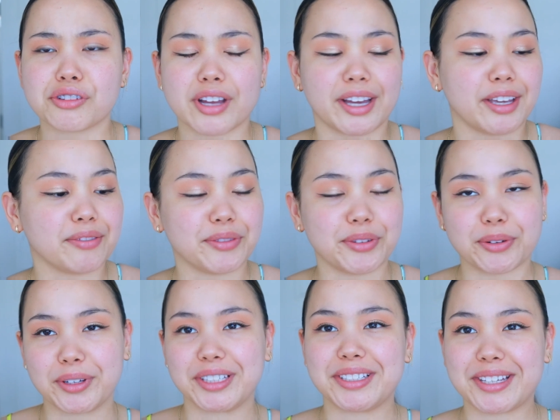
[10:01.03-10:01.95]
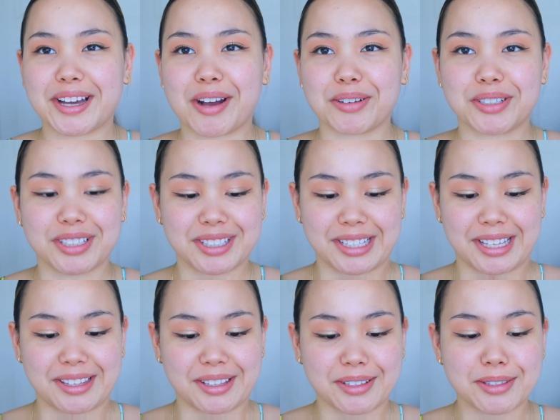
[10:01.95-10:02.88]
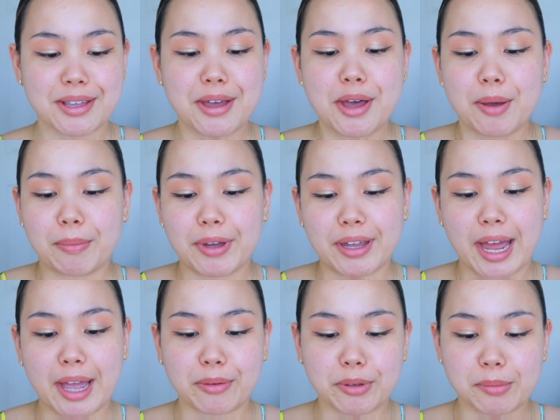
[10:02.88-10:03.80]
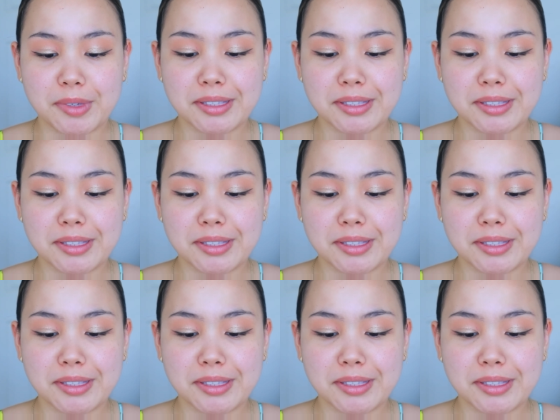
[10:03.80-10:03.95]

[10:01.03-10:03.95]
I have no idea how to say this, but I will be